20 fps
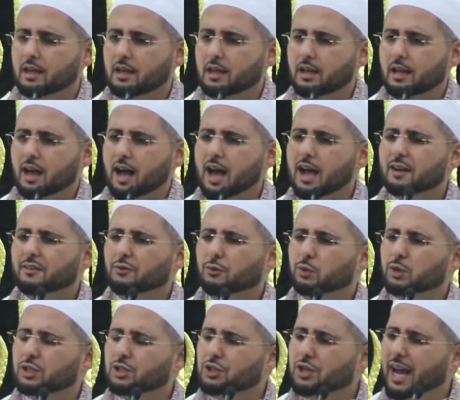I have
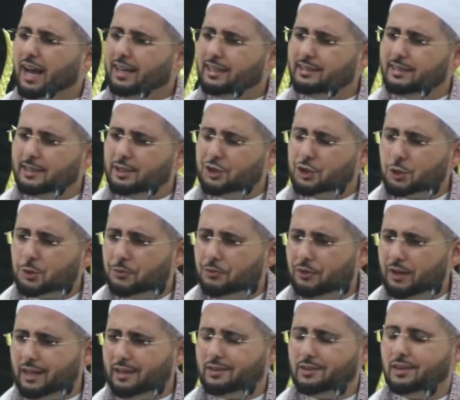rejected your
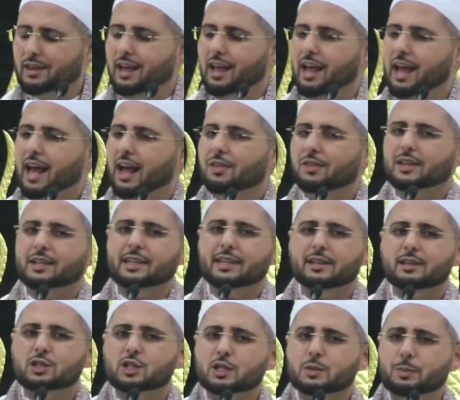faith. And then he
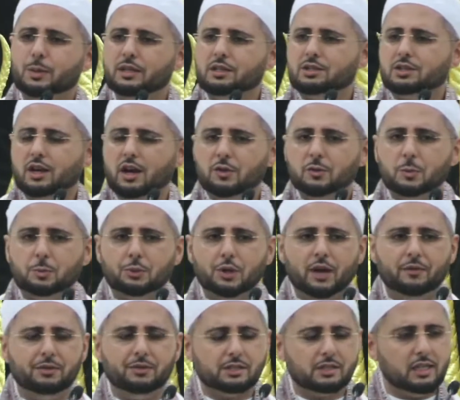spits on the
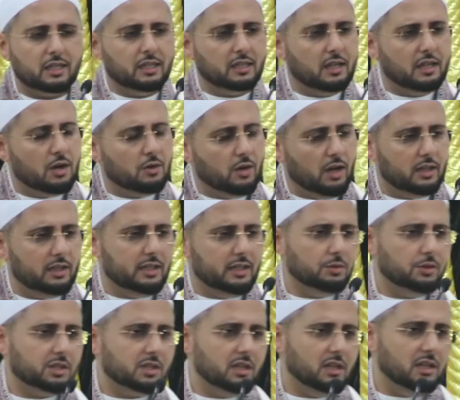Prophet, sallallahu alaihi
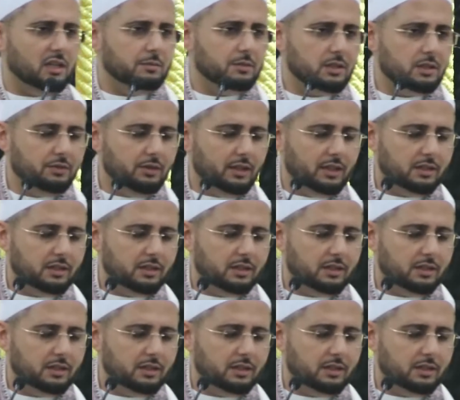wasallam's faith.